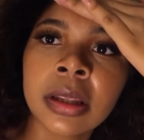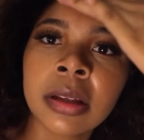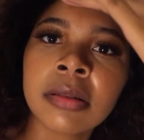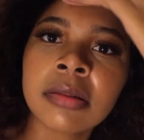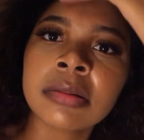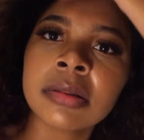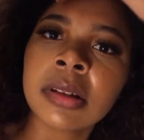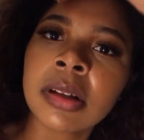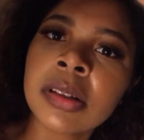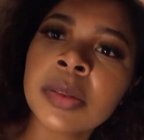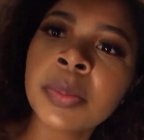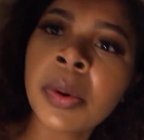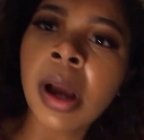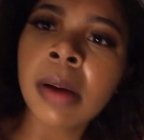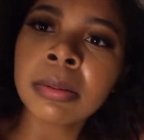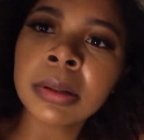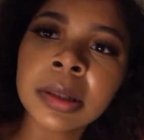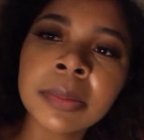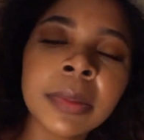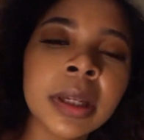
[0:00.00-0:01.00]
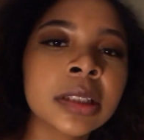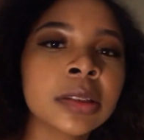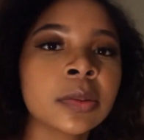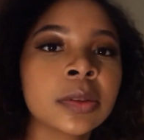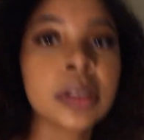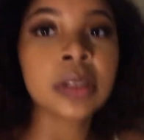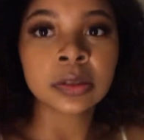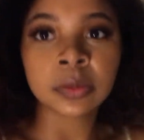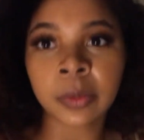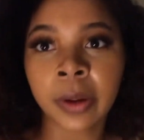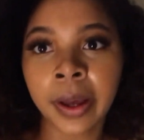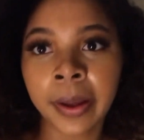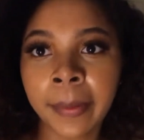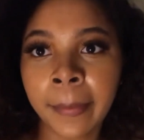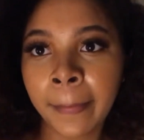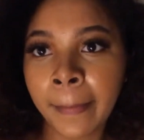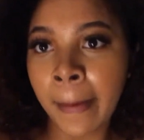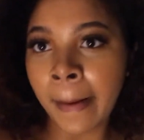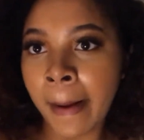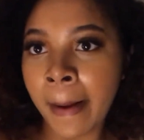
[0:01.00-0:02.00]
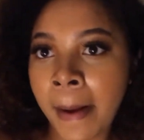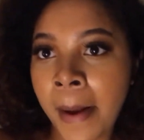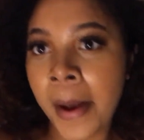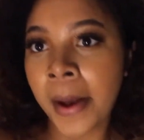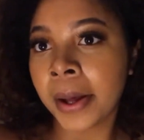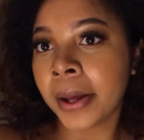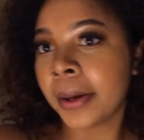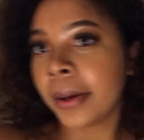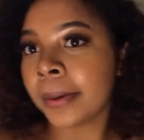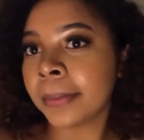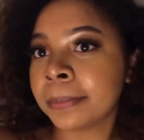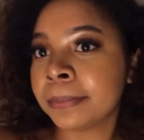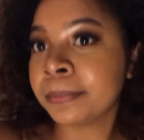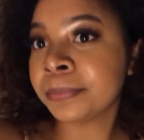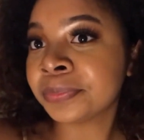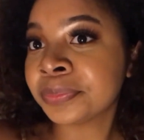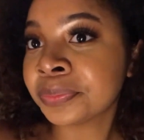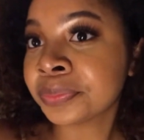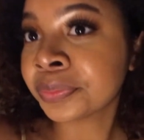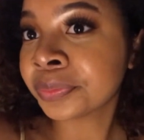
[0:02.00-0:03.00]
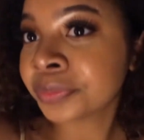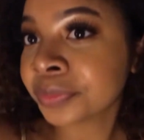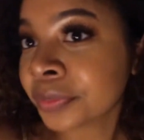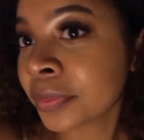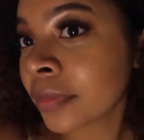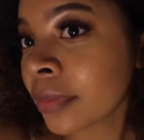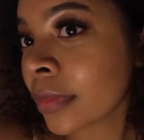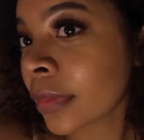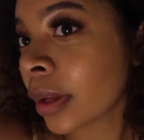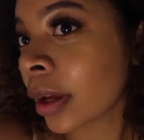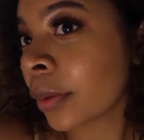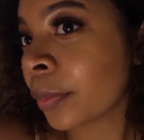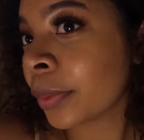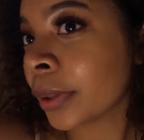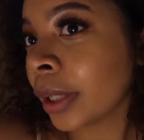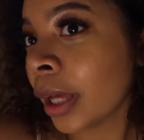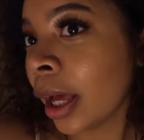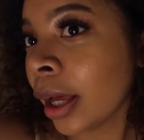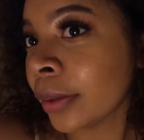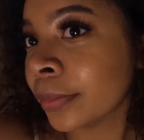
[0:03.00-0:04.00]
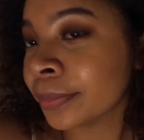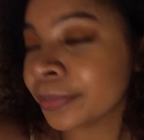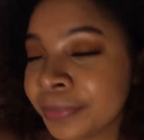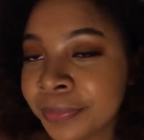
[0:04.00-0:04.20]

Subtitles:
though, so it's probably mixed with sweat. But yeah,